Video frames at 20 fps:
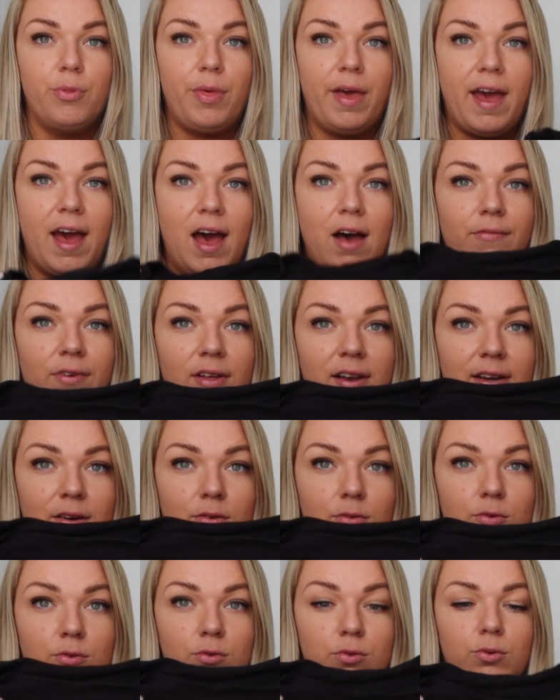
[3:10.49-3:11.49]
They have a
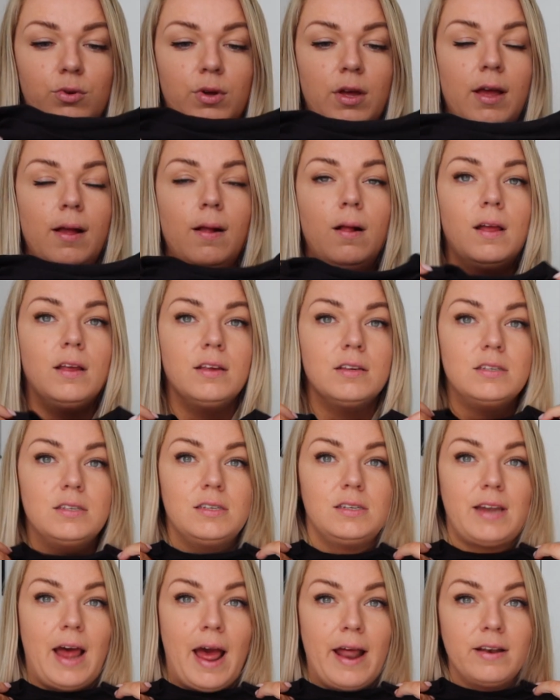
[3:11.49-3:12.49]
little
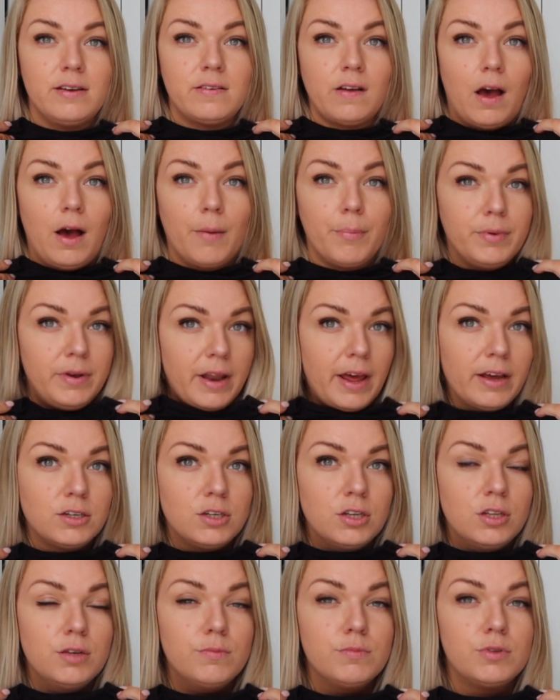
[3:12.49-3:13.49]
stand up neck
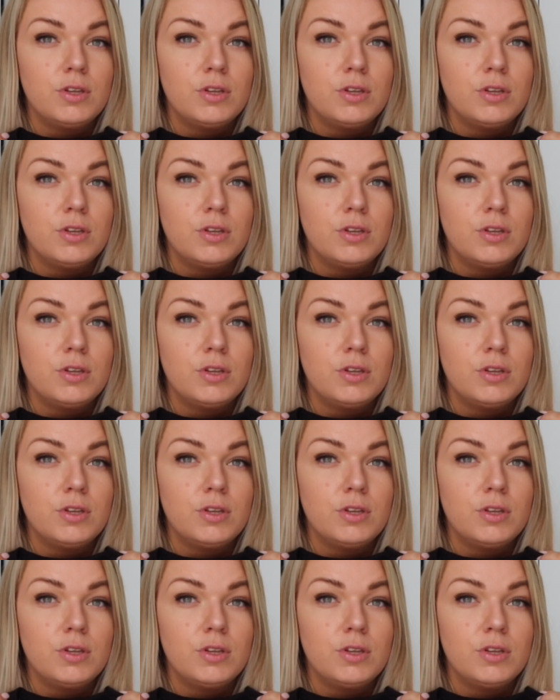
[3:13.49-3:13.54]
to them,